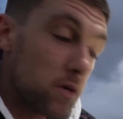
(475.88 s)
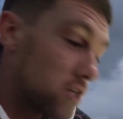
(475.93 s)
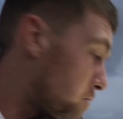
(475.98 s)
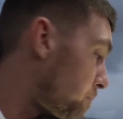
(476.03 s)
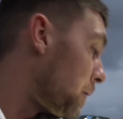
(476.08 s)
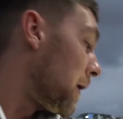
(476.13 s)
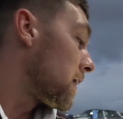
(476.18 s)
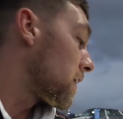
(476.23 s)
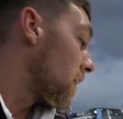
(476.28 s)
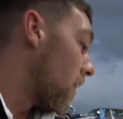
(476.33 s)
to a
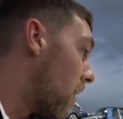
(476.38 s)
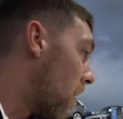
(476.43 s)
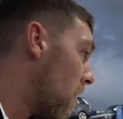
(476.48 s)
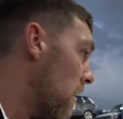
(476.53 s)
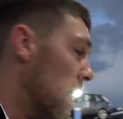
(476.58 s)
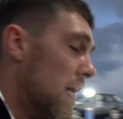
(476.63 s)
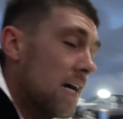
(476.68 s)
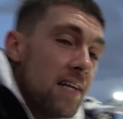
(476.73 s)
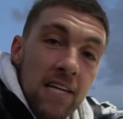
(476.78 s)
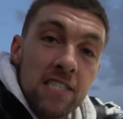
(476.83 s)
spec R.
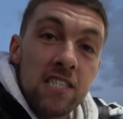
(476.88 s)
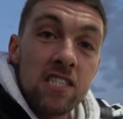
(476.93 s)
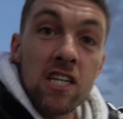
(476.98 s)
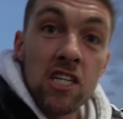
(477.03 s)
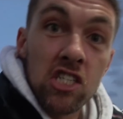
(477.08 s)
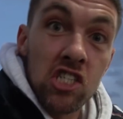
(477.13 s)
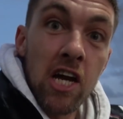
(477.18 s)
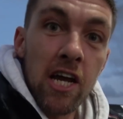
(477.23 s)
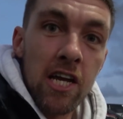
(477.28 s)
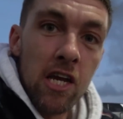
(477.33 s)
This is
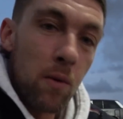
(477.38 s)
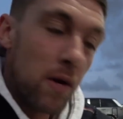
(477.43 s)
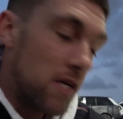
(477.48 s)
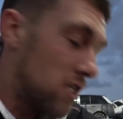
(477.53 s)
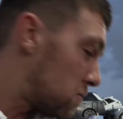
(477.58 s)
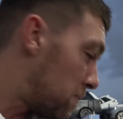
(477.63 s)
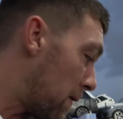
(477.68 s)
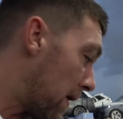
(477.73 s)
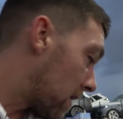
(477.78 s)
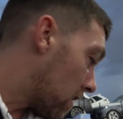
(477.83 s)
a
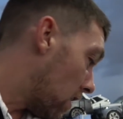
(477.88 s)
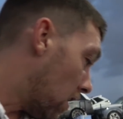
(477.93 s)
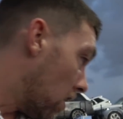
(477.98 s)
genuine spec